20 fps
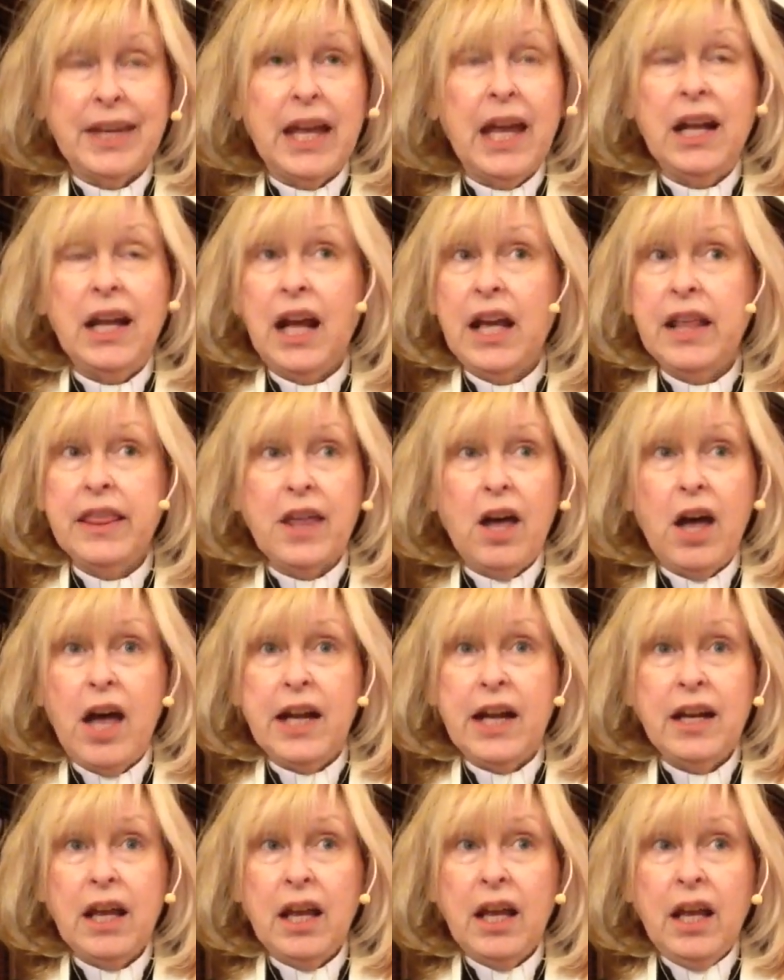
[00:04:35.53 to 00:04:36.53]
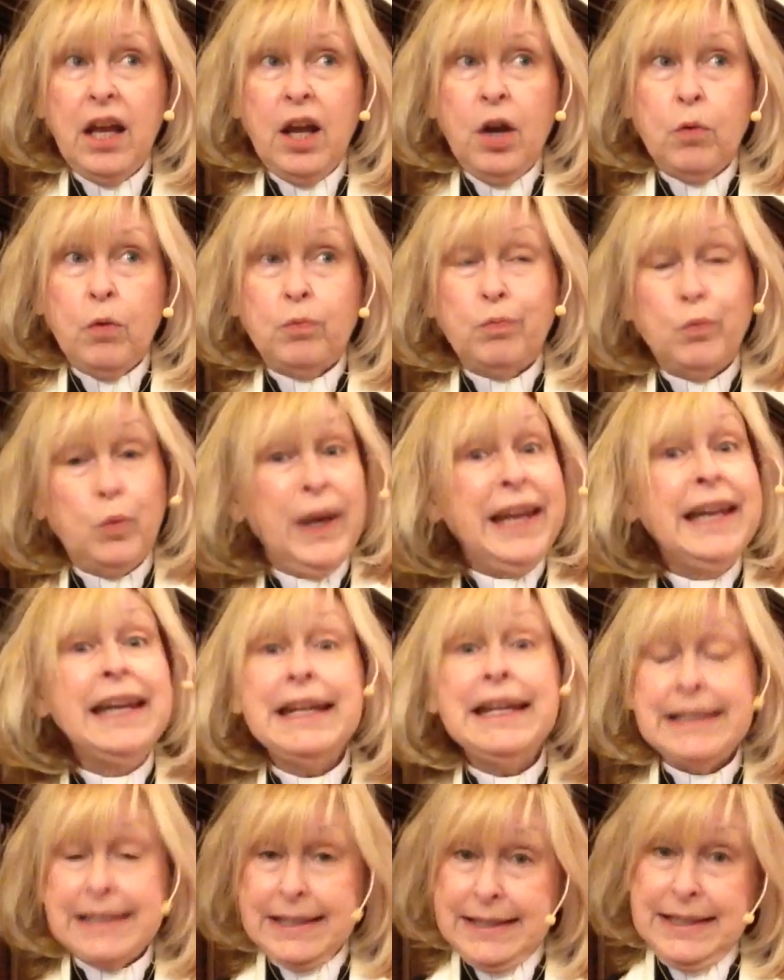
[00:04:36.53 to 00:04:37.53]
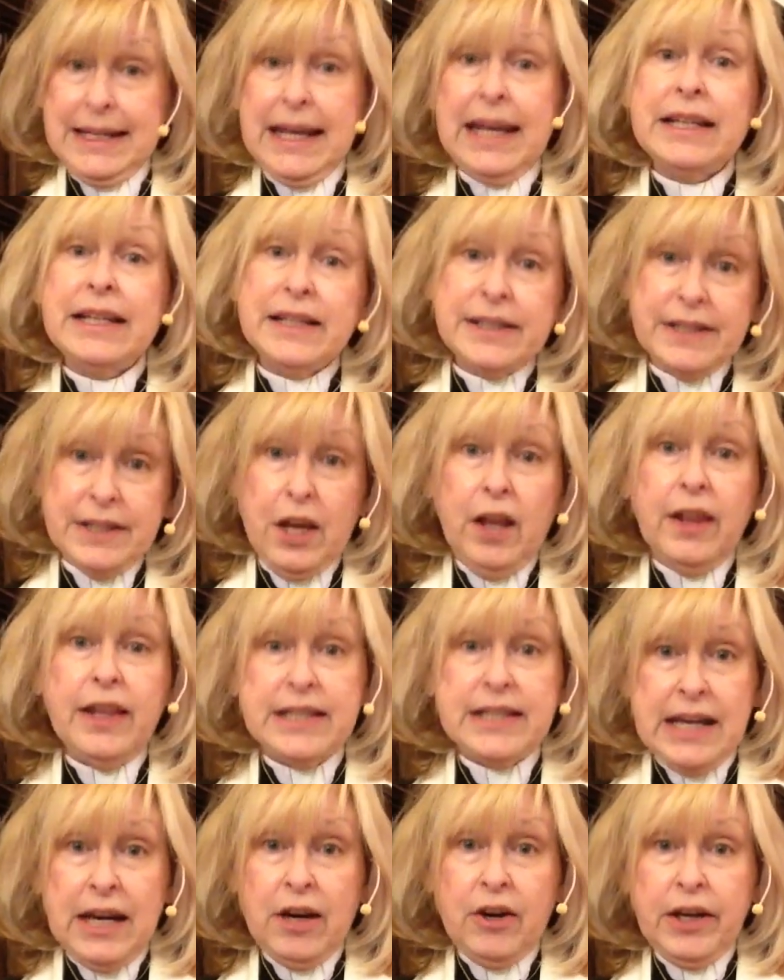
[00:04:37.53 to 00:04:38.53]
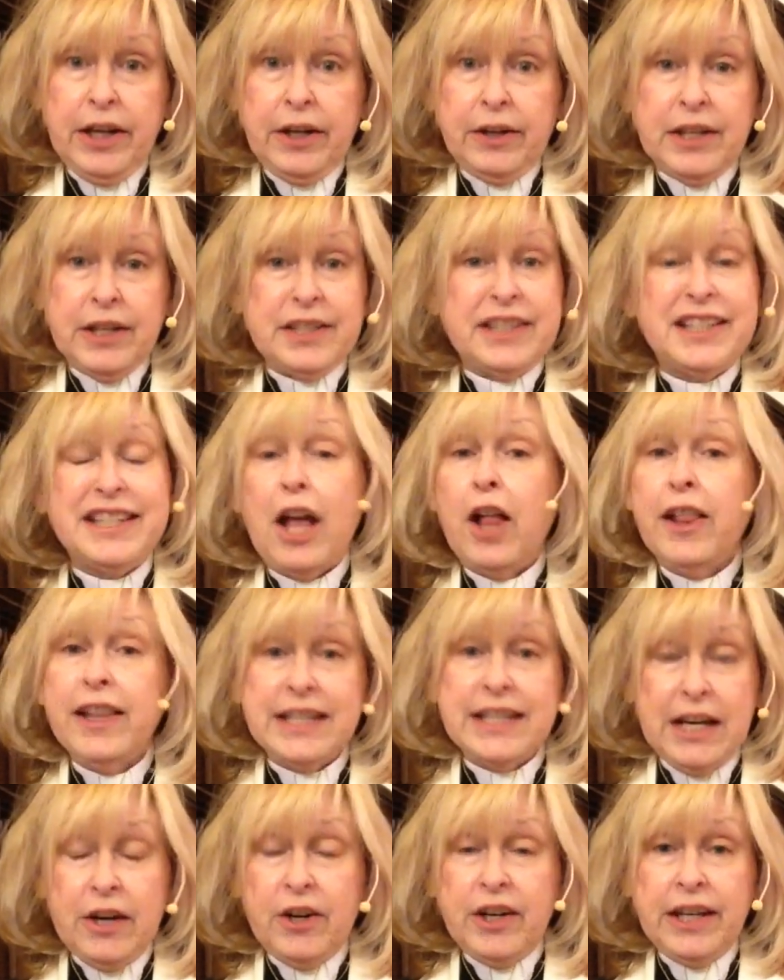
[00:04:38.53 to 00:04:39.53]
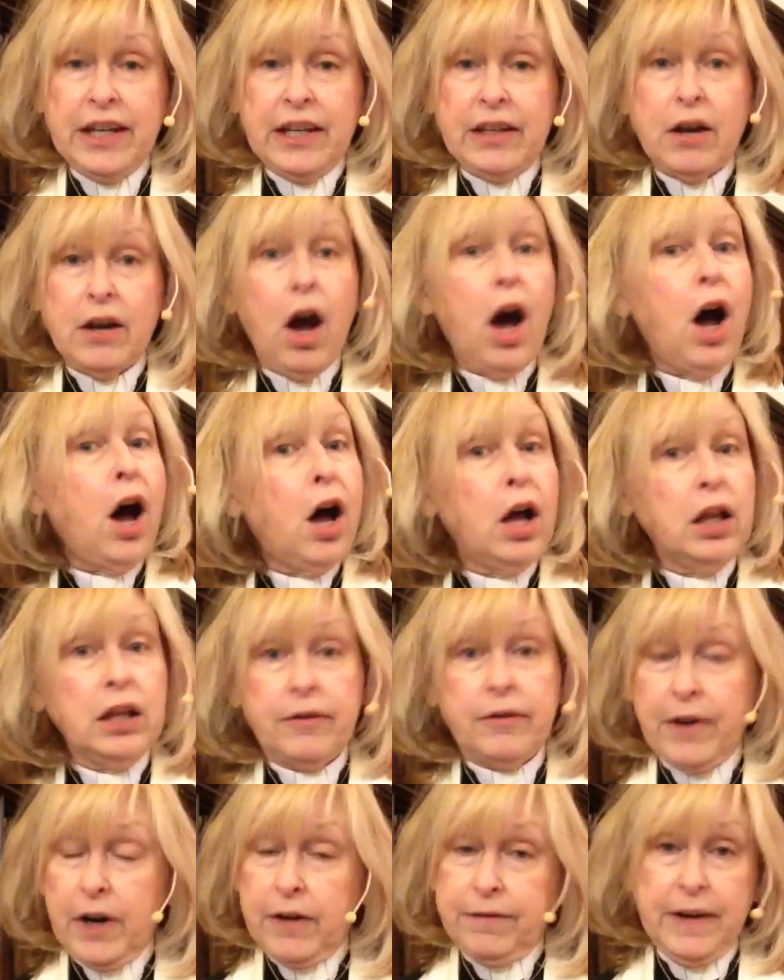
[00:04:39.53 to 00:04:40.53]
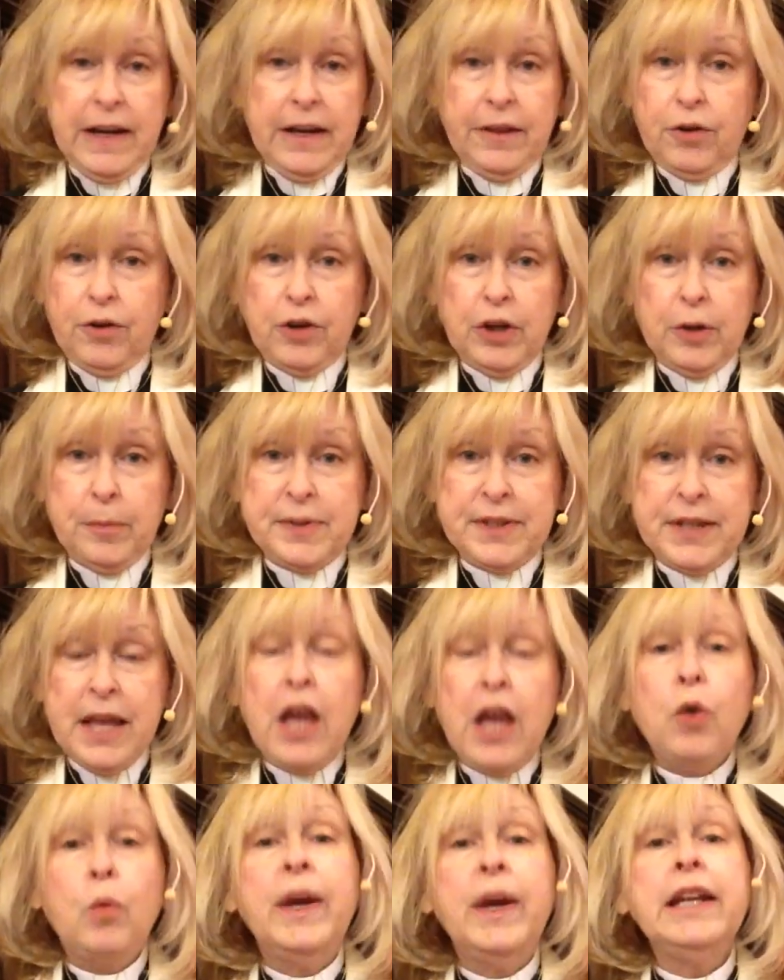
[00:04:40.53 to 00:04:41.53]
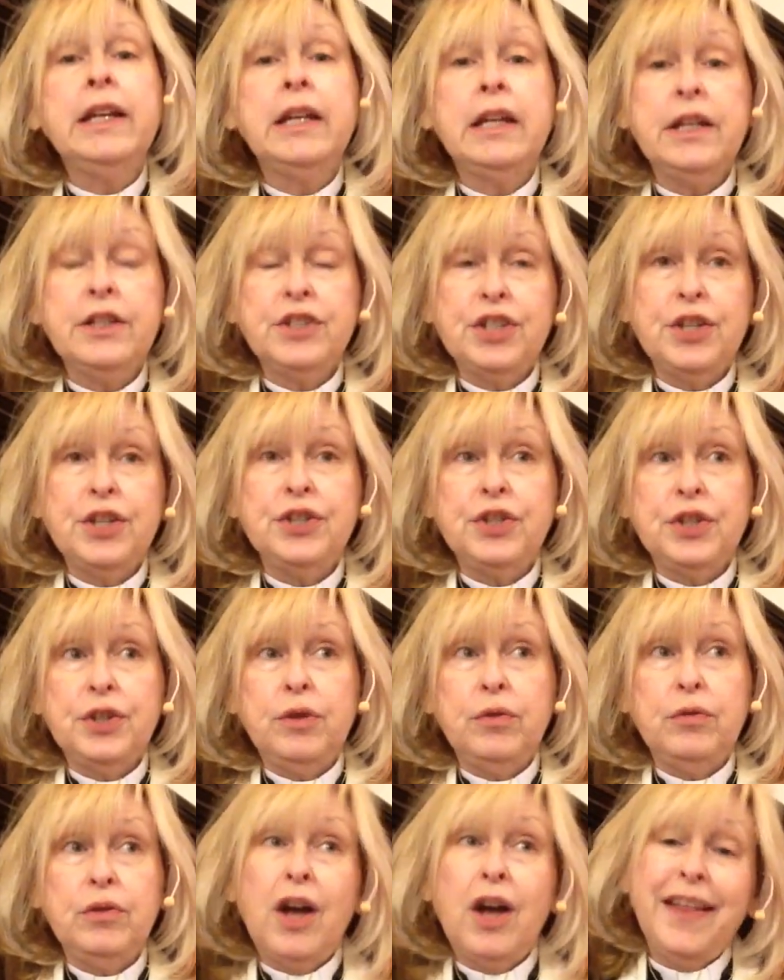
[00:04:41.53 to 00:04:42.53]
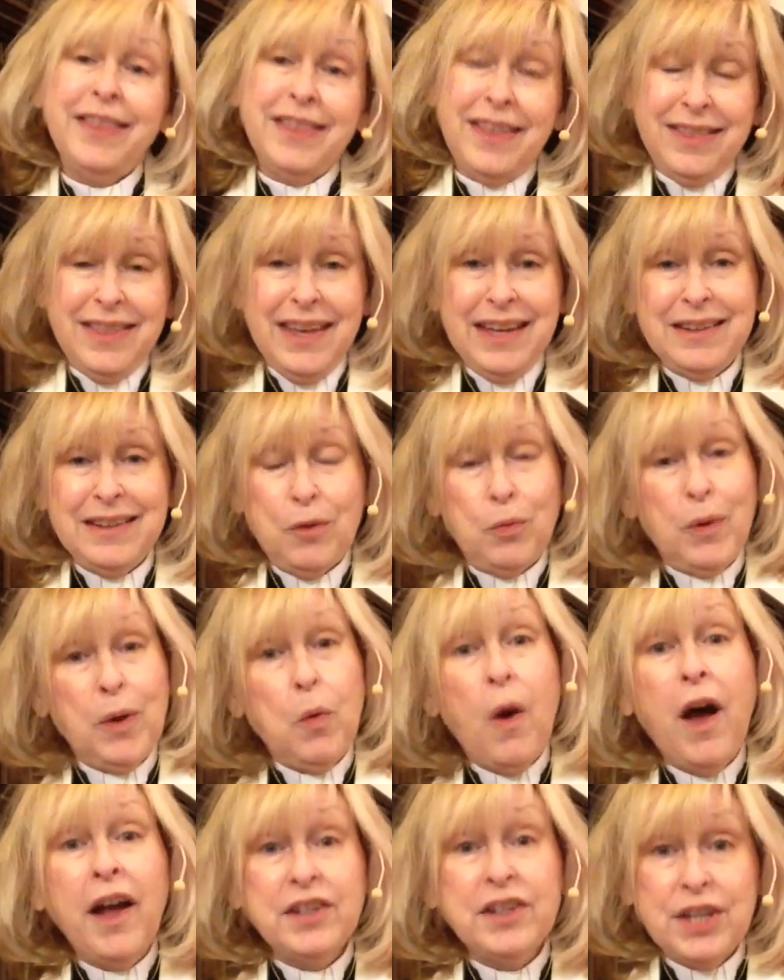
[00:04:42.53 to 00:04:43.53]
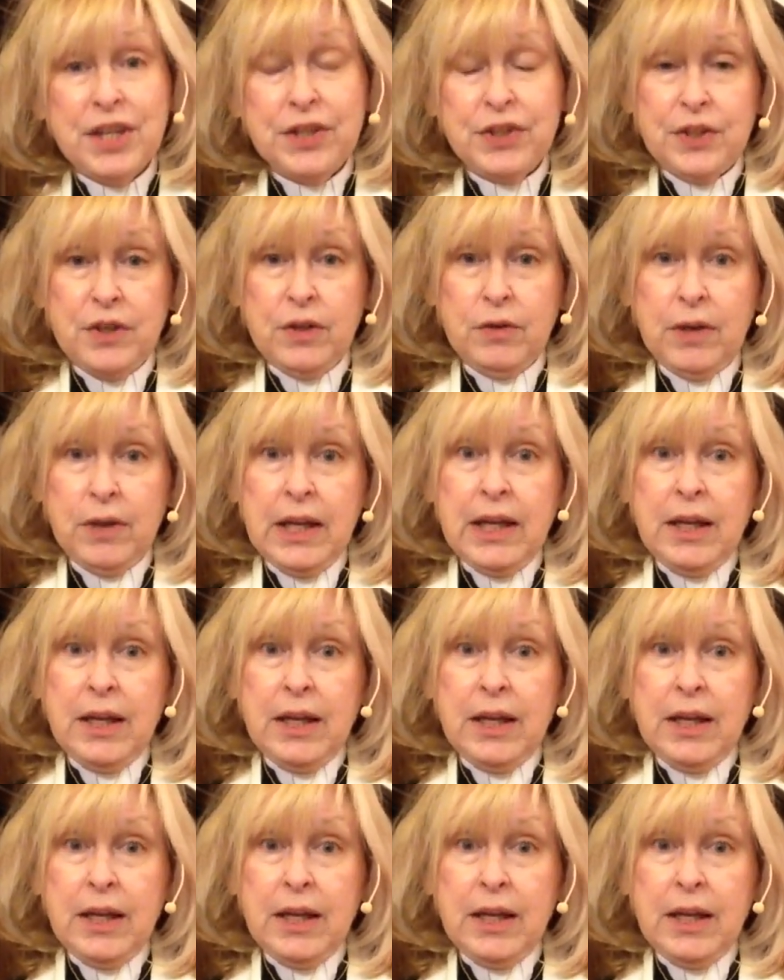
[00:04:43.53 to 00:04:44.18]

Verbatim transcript: And I thought, we need to stand in solidarity, all of our faith groups. We need to do not the thing that we want to do,